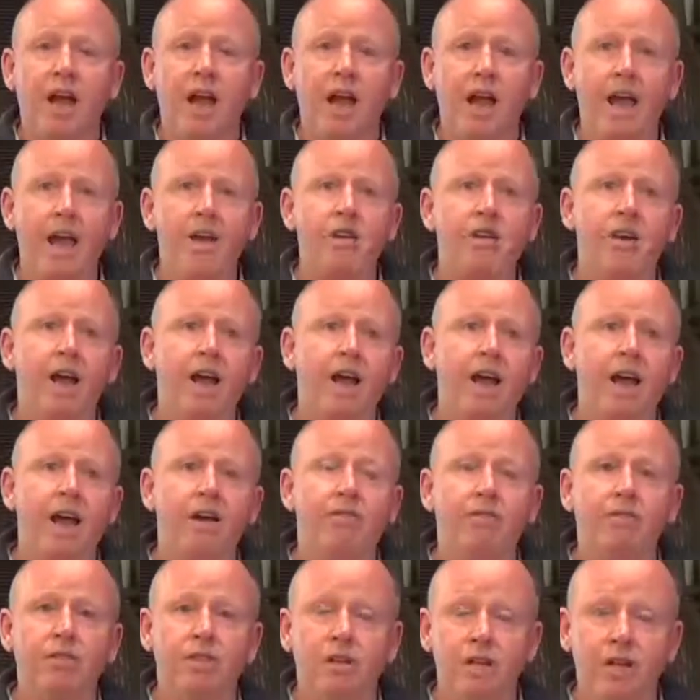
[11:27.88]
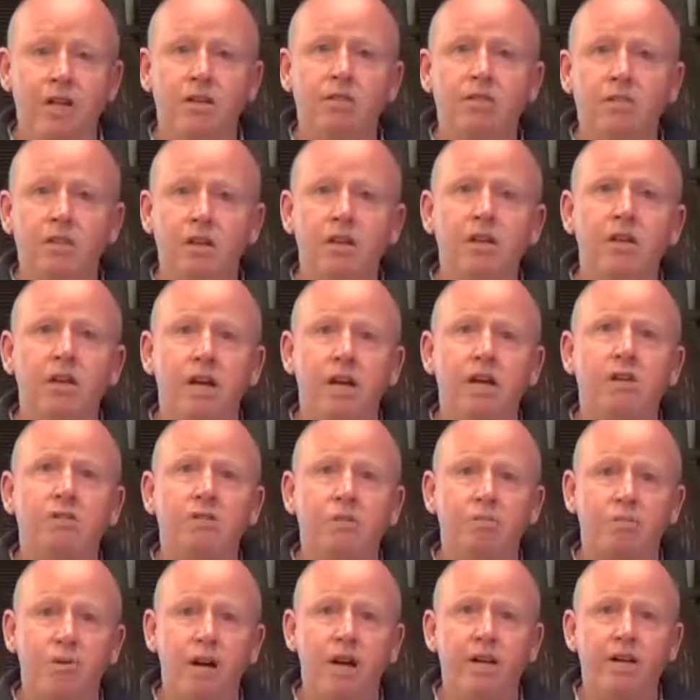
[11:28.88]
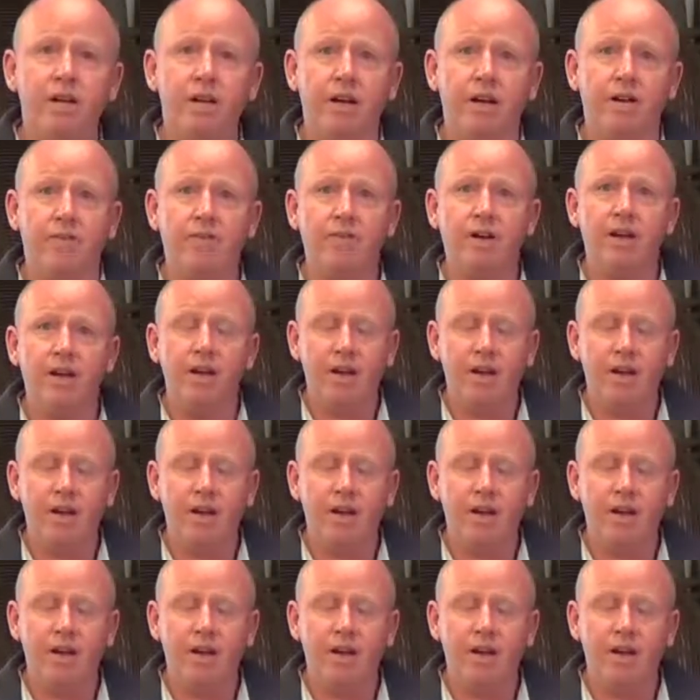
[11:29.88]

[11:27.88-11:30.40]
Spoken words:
and you have less and less breakdown.